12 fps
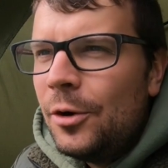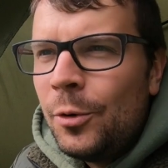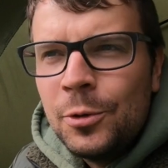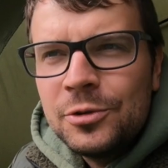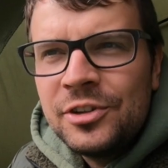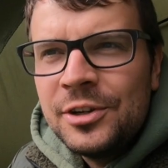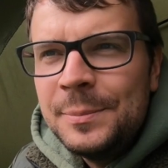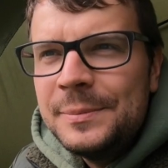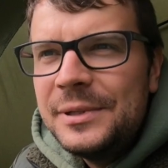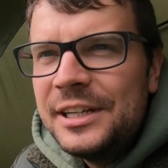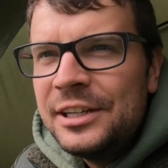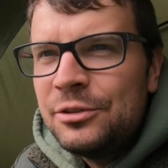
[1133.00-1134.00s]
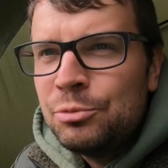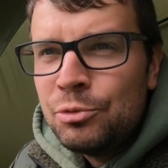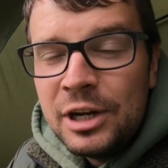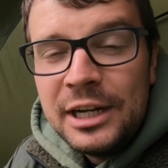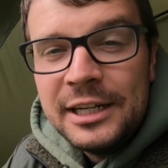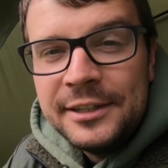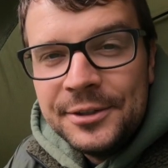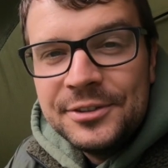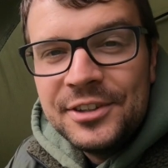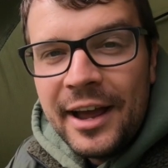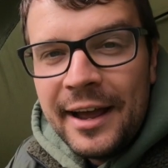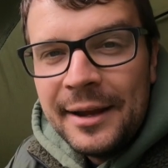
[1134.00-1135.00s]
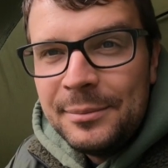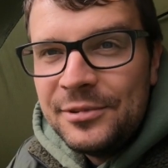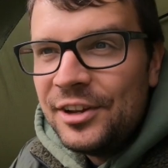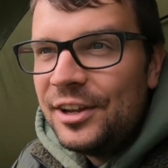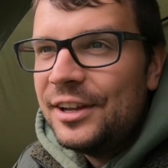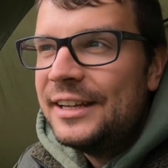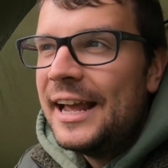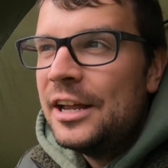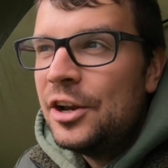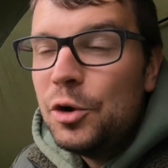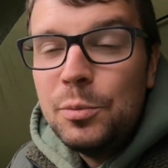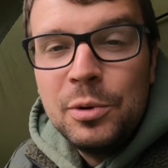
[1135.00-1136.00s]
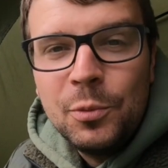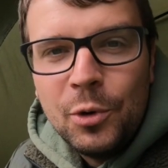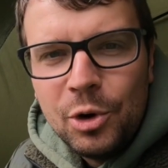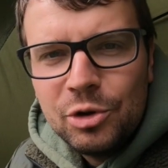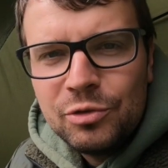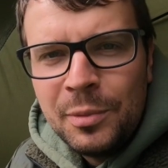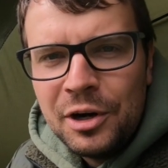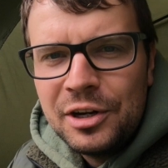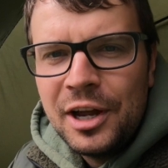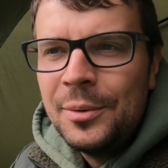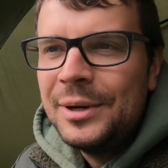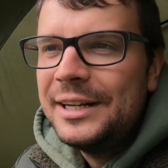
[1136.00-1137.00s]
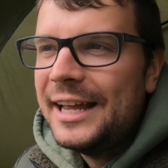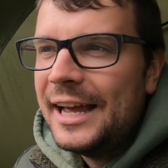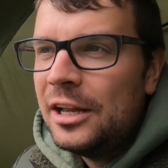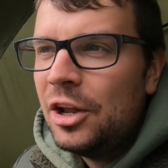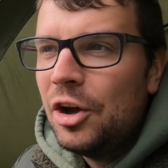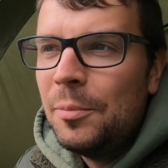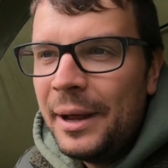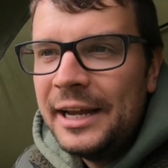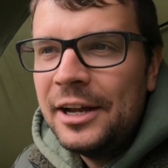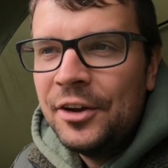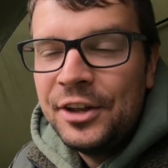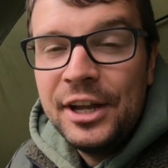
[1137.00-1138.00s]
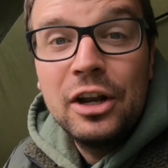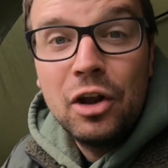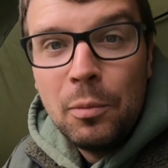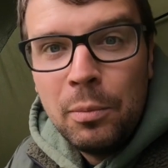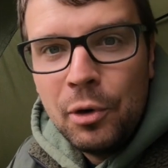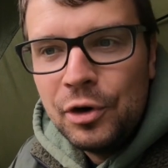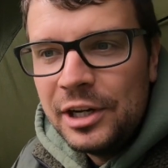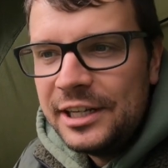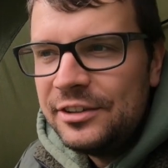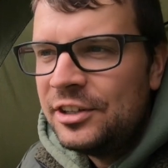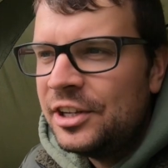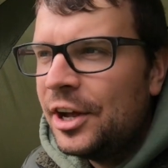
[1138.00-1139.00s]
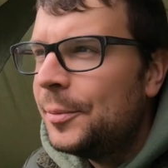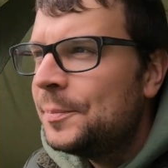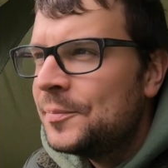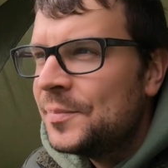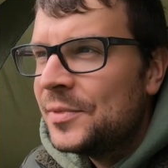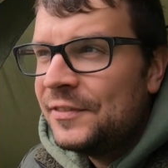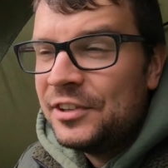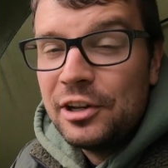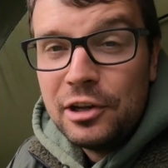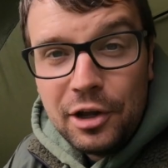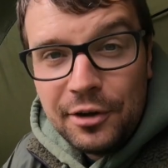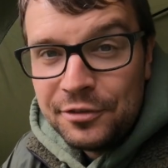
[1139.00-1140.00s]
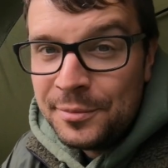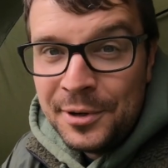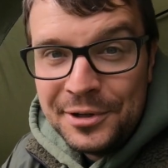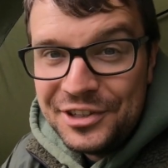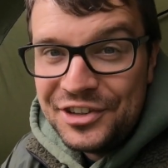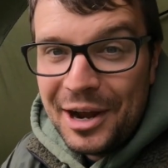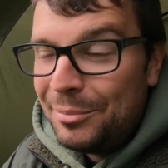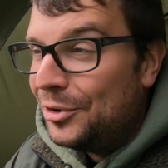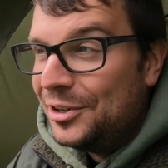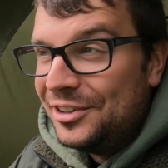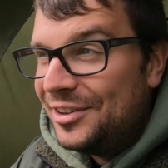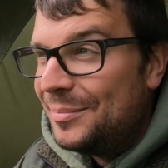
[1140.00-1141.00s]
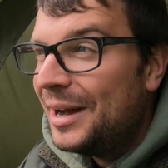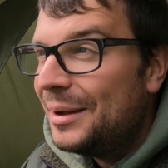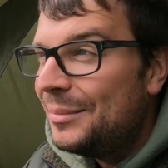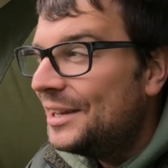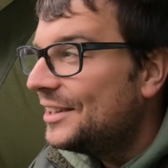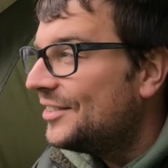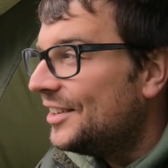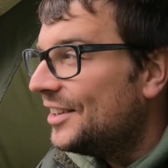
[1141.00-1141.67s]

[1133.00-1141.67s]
autumn is really good time to get an open water spot going, get a lot of bait on it, a lot of boilies. You know, there's a lot of smoky jack boilies in my mix